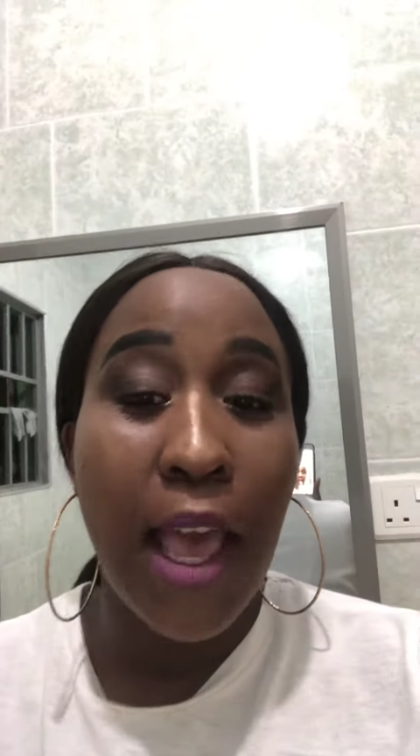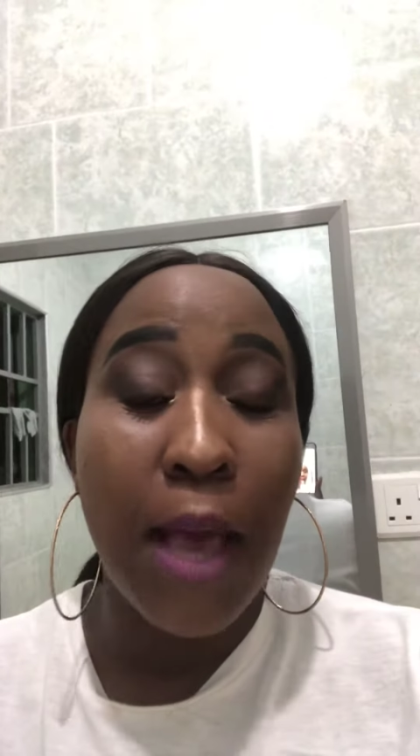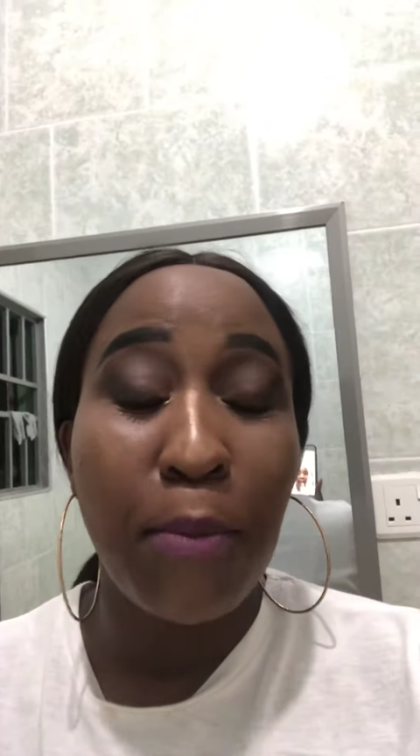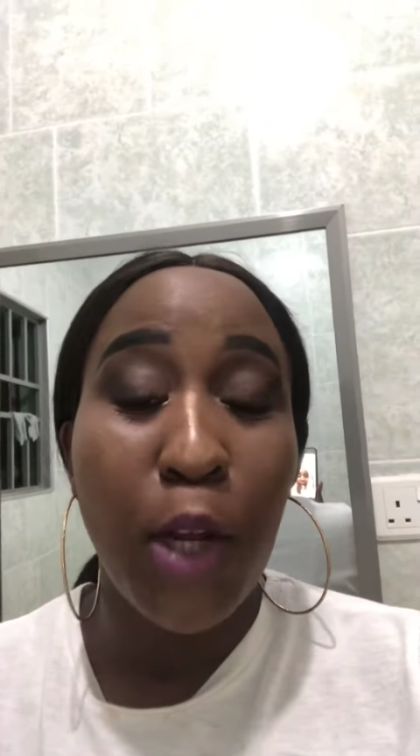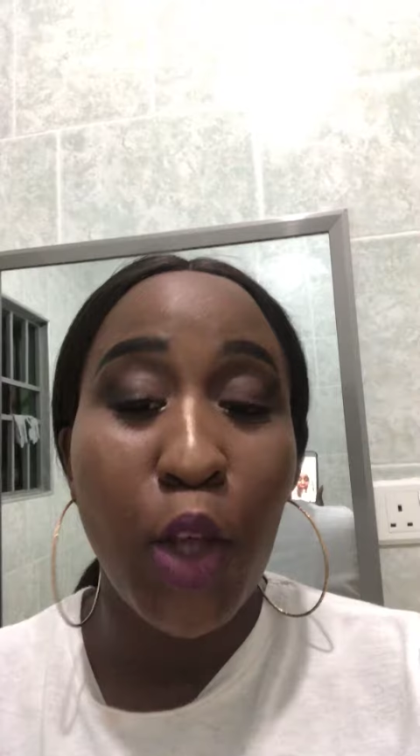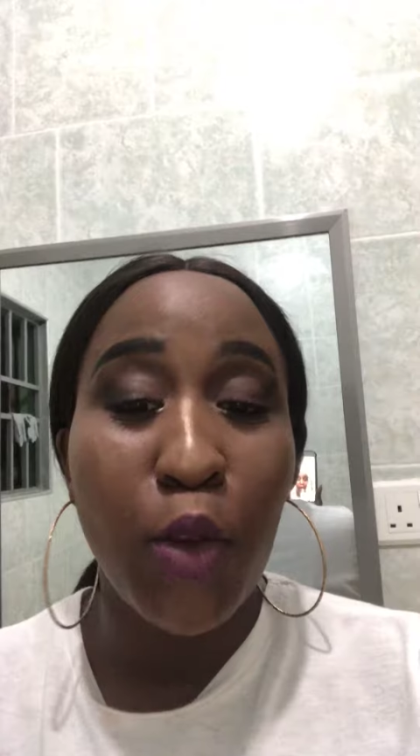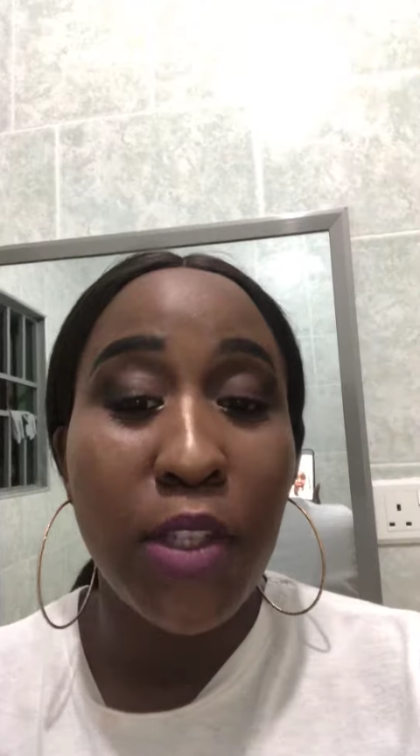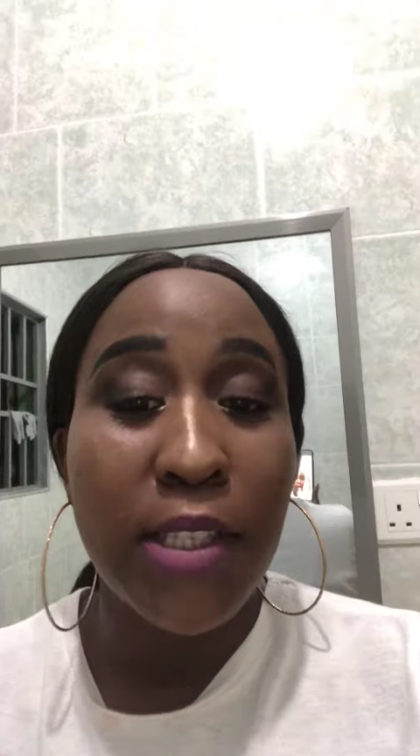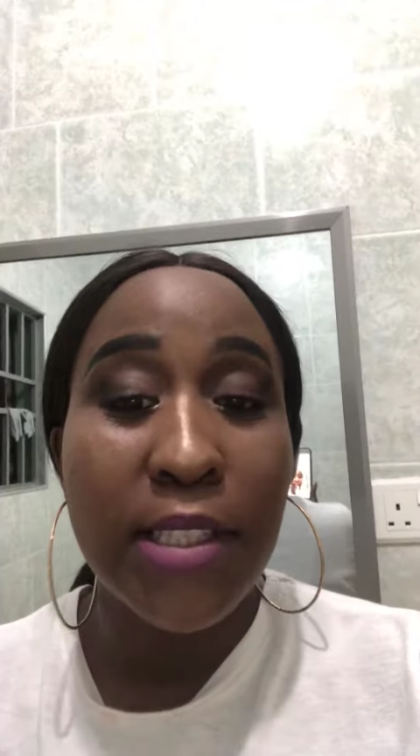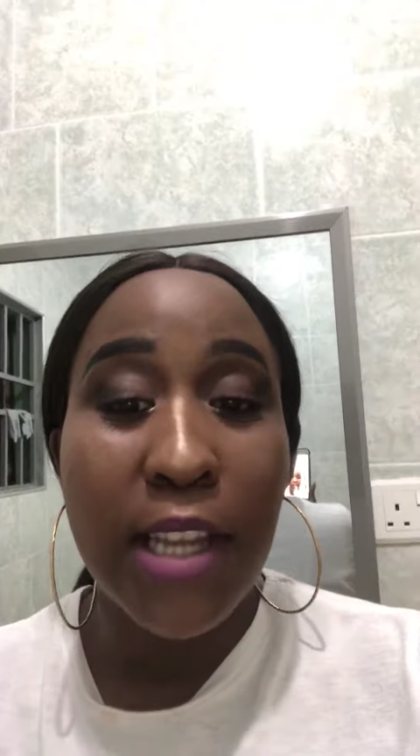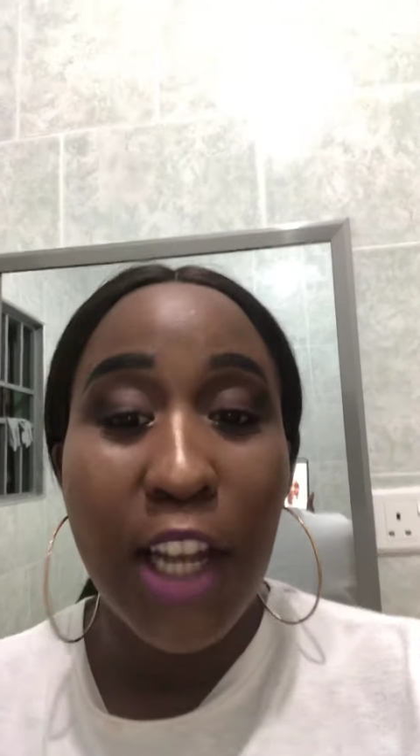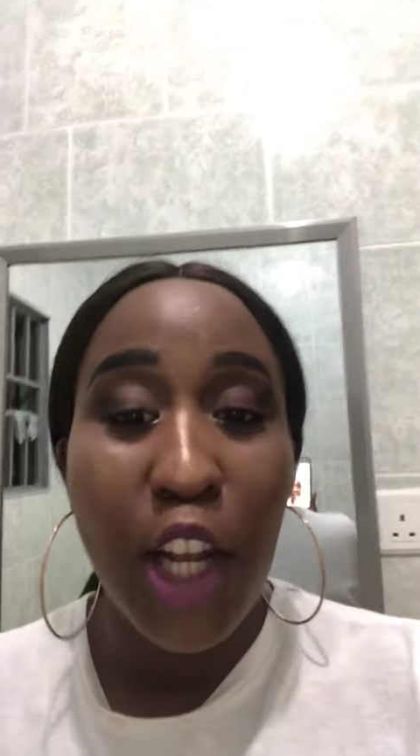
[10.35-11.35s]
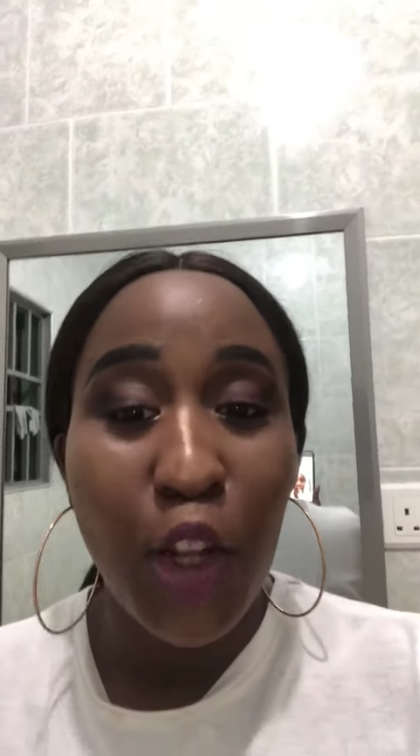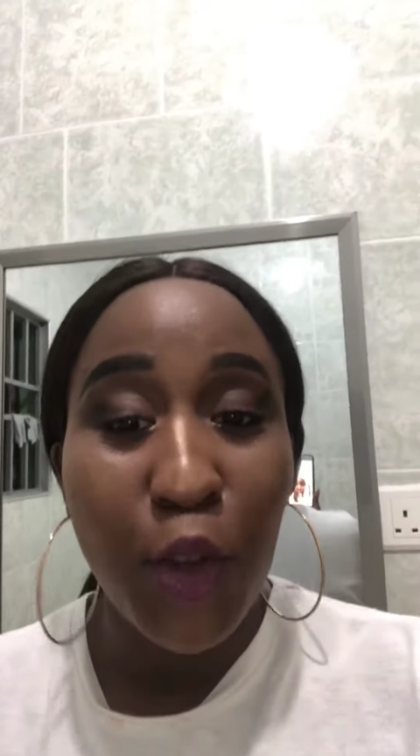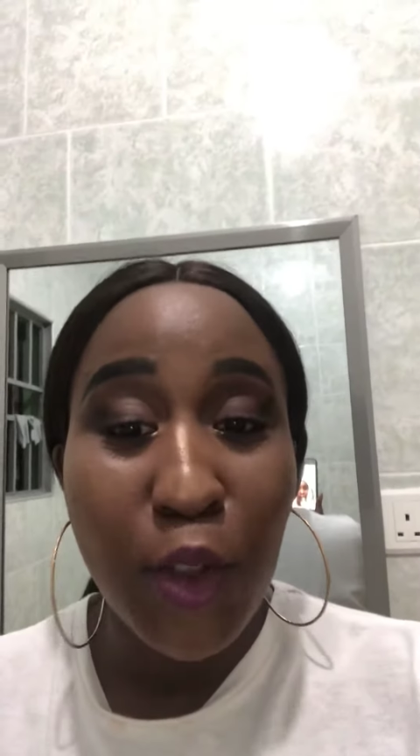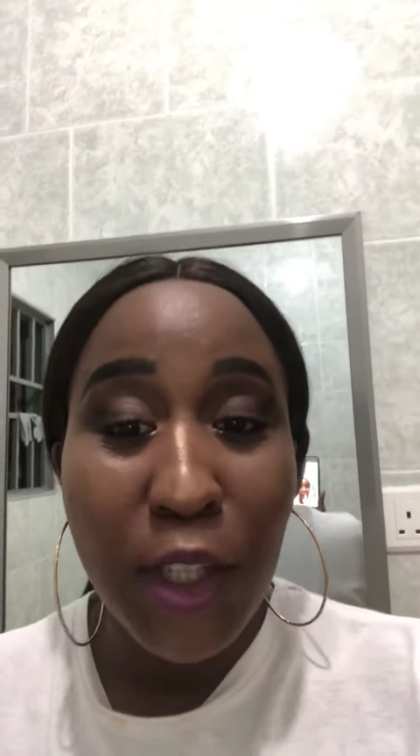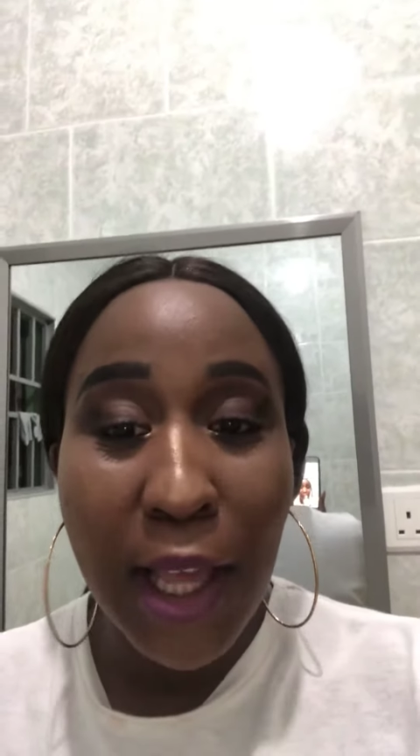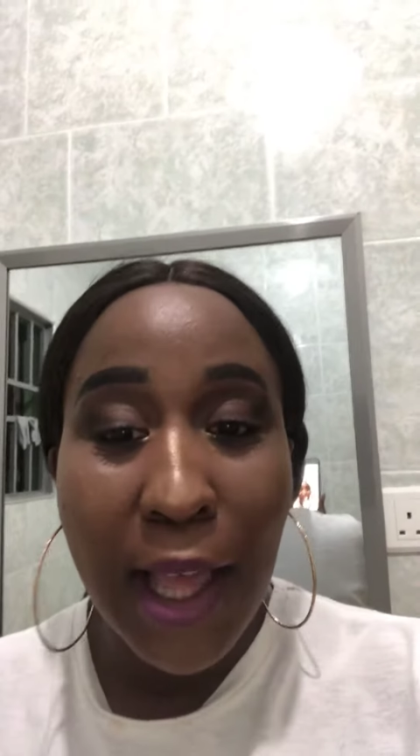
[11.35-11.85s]
uploaded a
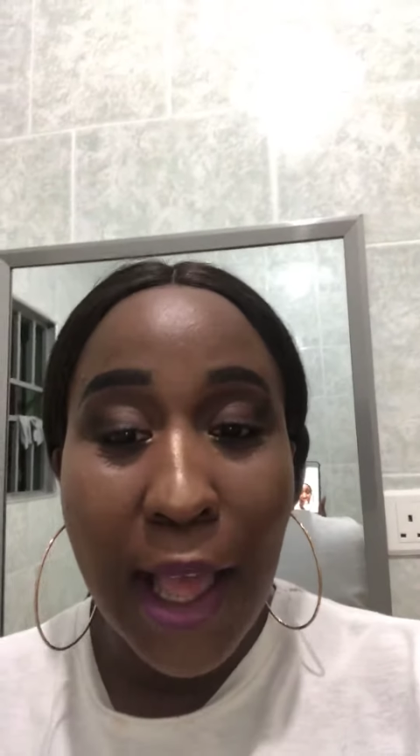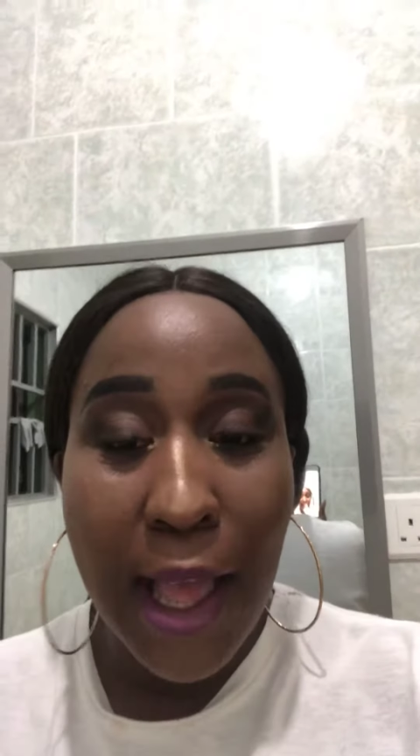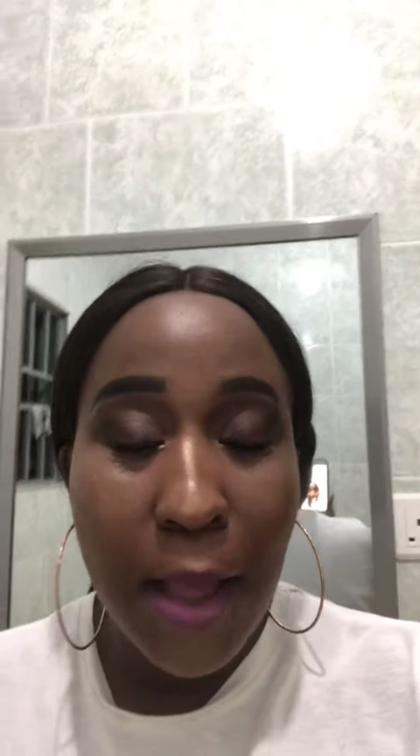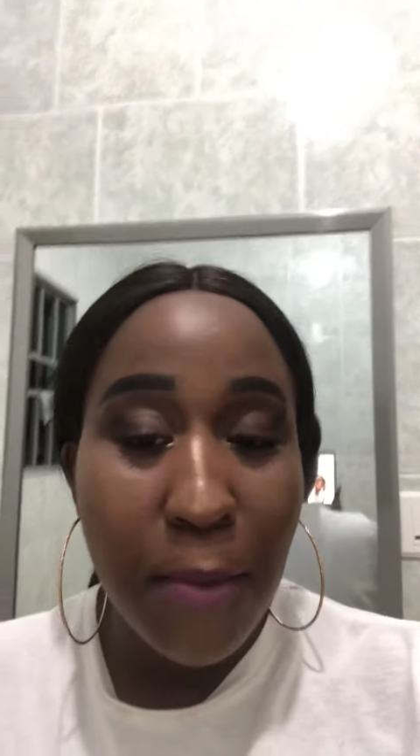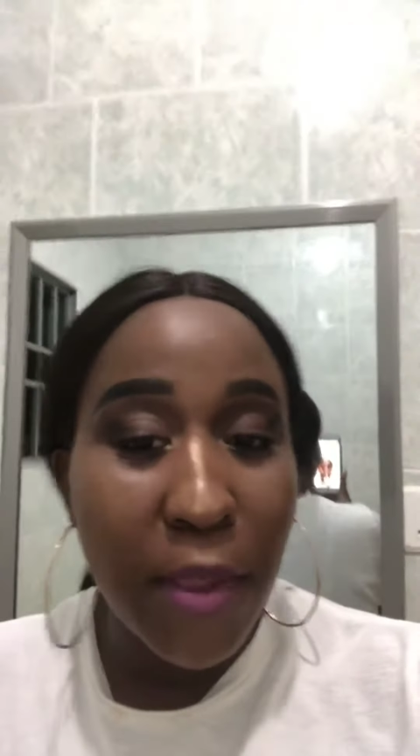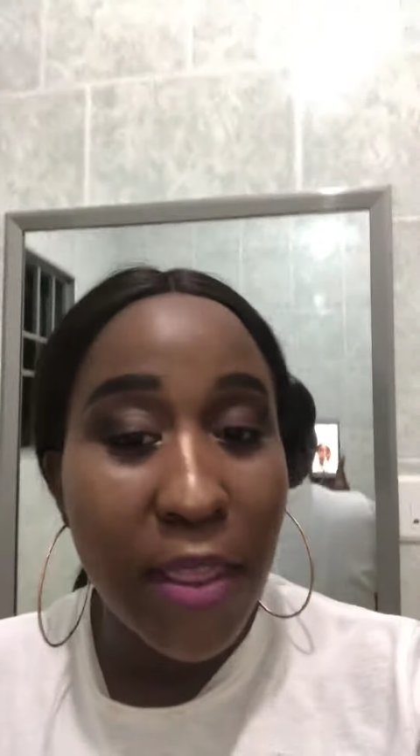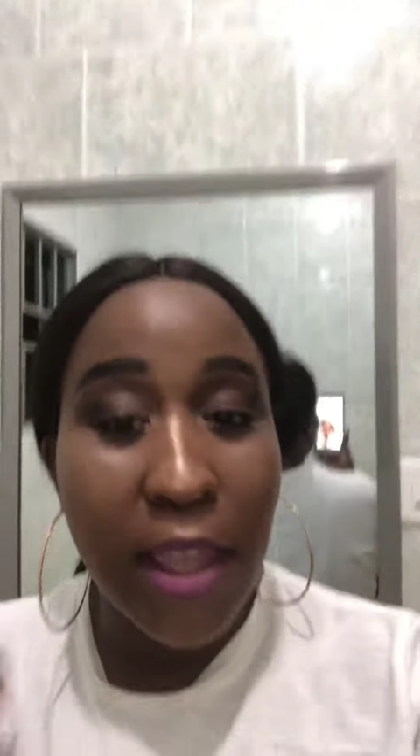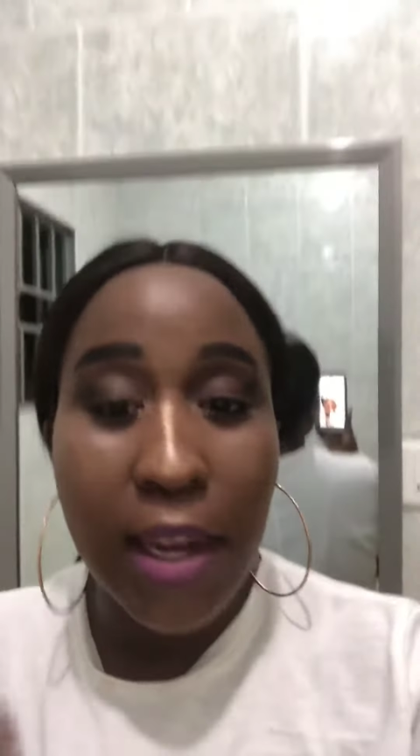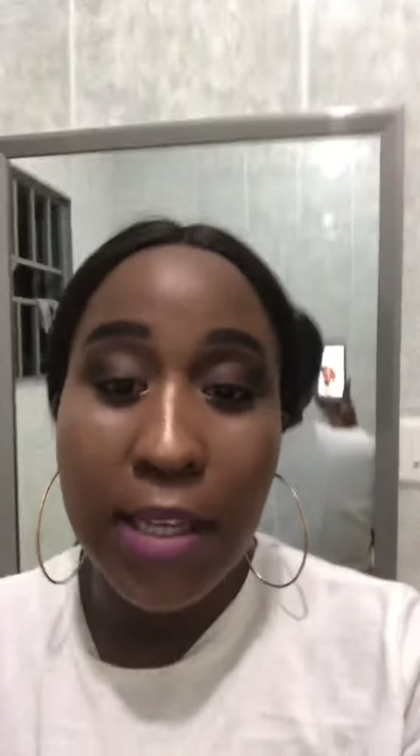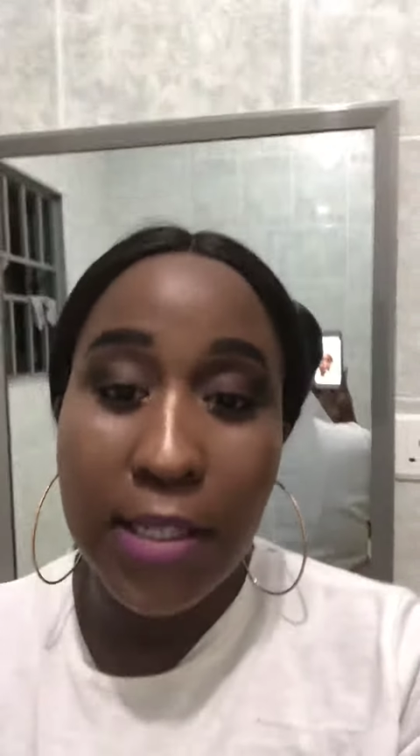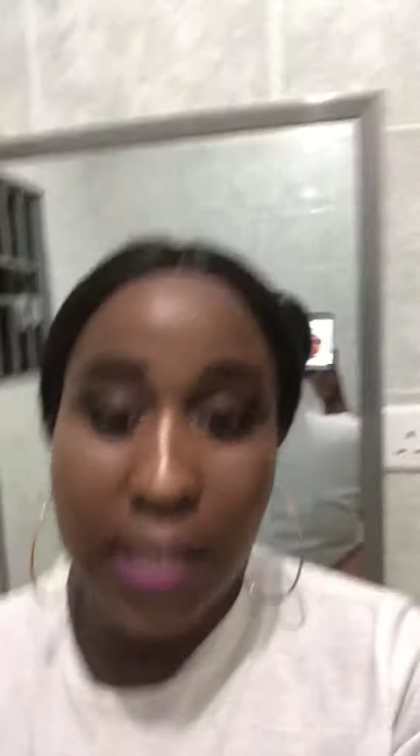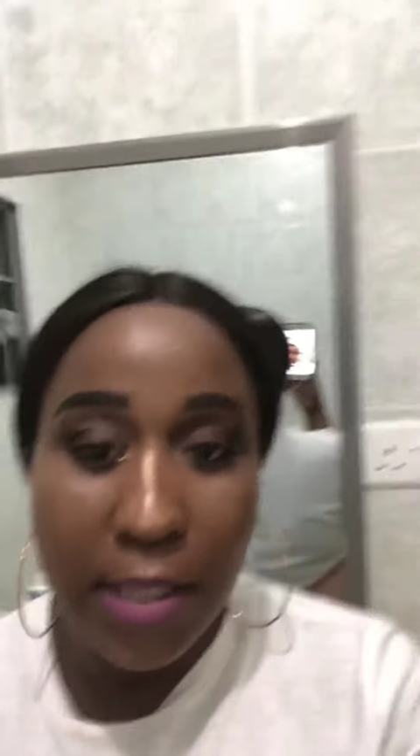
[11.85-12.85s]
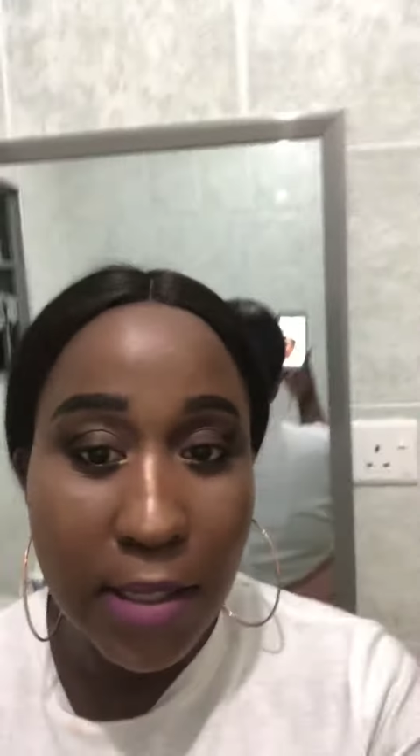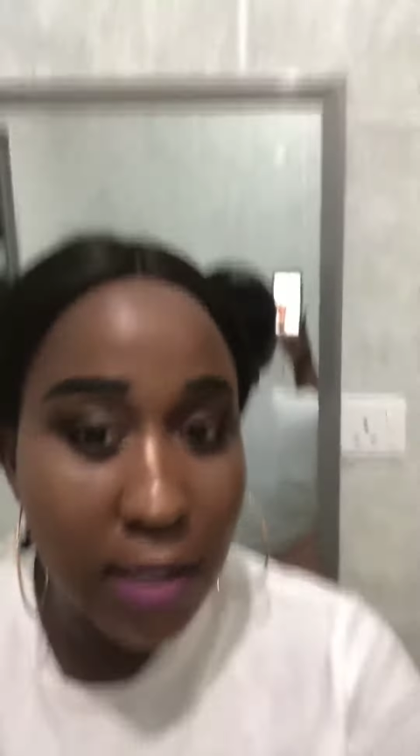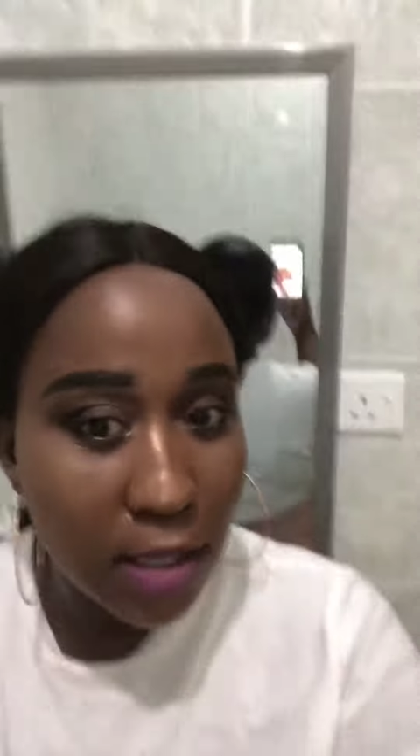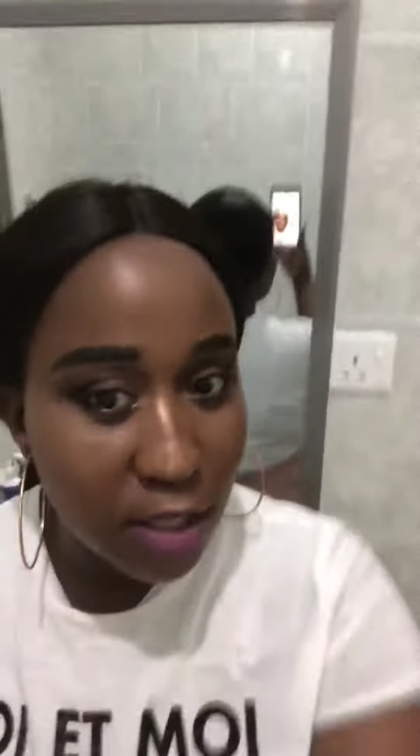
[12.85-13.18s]
look that I did.